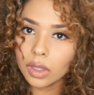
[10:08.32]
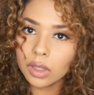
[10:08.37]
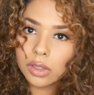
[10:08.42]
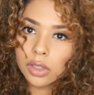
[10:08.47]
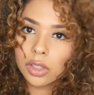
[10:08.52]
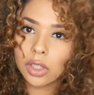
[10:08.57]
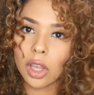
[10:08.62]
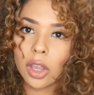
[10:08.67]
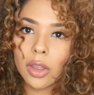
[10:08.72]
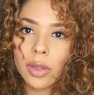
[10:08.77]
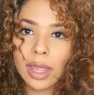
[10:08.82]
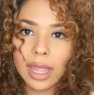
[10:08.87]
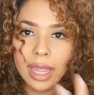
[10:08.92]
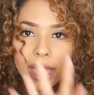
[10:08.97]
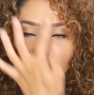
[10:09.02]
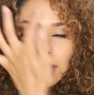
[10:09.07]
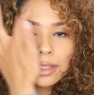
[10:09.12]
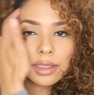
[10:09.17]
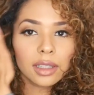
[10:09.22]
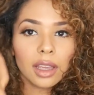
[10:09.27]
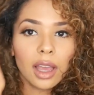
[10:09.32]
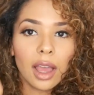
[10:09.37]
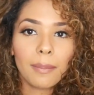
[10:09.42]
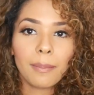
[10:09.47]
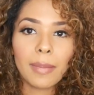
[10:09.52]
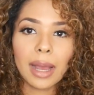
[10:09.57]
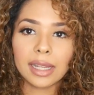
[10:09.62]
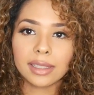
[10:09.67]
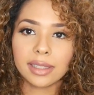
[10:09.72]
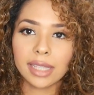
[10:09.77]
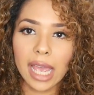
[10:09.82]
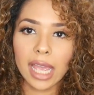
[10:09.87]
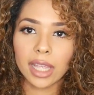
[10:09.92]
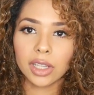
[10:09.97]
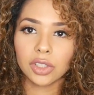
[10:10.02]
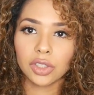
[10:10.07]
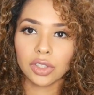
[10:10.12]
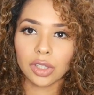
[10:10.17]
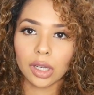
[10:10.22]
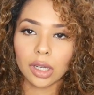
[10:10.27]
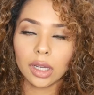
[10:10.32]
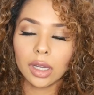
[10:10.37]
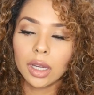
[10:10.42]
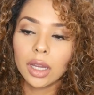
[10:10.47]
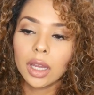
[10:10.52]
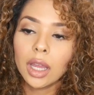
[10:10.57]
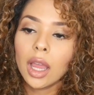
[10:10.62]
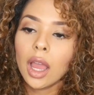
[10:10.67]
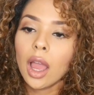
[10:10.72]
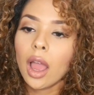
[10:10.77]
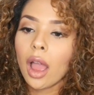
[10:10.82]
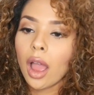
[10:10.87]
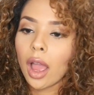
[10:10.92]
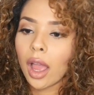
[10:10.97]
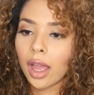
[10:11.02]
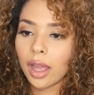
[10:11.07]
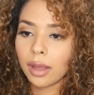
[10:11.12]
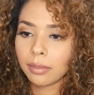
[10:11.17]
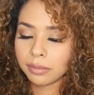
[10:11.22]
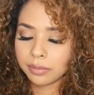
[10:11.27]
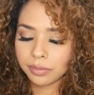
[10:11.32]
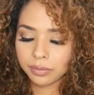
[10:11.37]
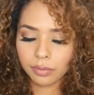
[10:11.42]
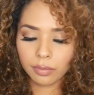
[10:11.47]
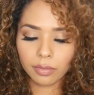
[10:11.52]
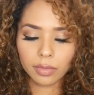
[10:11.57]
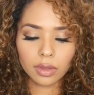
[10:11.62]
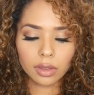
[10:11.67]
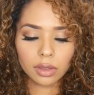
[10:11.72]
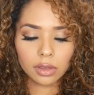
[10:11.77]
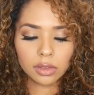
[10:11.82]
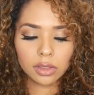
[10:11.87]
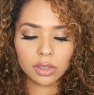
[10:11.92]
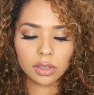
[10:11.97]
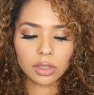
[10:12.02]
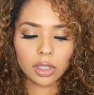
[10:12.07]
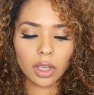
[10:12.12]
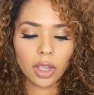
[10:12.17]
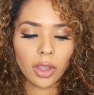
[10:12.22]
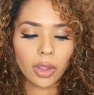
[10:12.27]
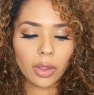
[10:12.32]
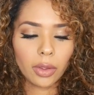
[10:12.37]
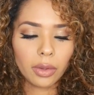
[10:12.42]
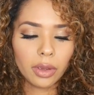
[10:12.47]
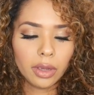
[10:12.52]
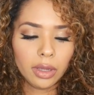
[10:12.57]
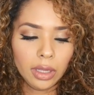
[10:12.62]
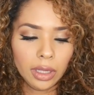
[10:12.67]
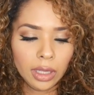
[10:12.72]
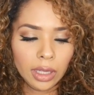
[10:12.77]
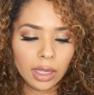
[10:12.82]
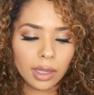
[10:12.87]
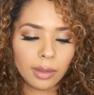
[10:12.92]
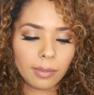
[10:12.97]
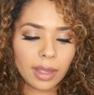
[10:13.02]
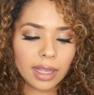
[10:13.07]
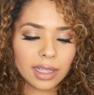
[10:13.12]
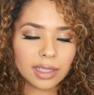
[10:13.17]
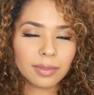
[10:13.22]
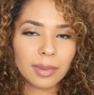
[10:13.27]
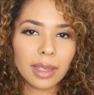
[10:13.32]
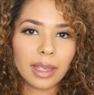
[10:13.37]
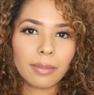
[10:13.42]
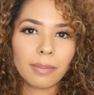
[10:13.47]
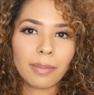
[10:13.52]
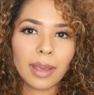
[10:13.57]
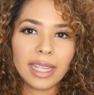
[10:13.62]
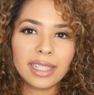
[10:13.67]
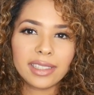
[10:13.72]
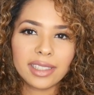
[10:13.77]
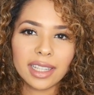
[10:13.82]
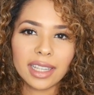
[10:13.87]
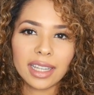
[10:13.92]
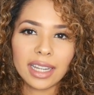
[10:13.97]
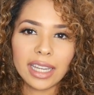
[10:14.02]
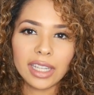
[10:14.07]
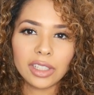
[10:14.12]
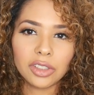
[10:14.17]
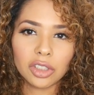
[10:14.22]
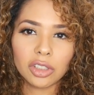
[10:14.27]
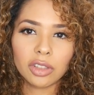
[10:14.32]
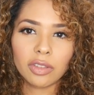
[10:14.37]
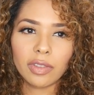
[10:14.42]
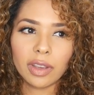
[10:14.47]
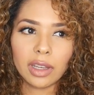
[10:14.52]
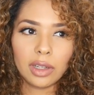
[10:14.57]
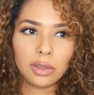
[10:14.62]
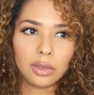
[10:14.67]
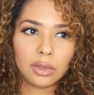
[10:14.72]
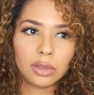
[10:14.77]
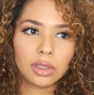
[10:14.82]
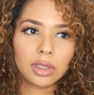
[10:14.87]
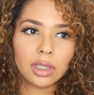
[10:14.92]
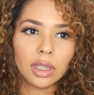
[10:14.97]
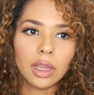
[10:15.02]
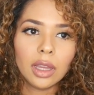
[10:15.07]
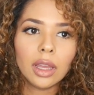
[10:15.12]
So it is a matte texture, so it basically just feels,